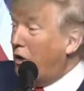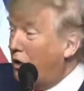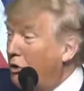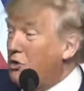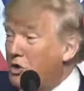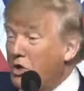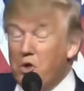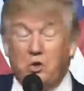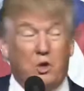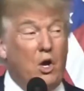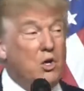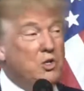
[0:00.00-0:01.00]
used those
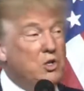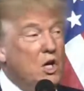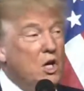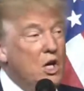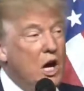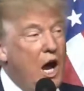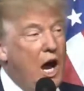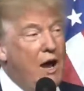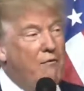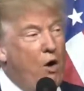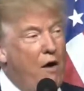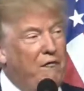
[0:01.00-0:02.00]
laws. I
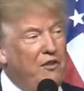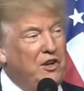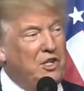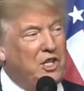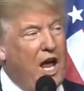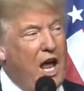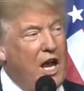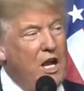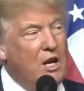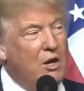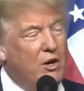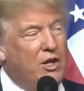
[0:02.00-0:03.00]
have often
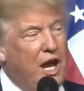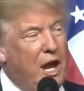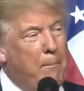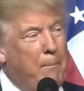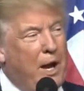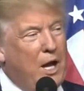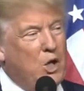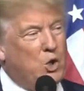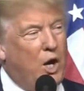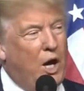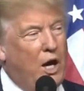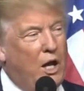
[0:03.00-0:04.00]
said on the campaign
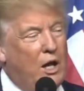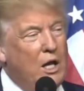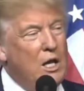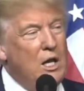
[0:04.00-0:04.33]
trail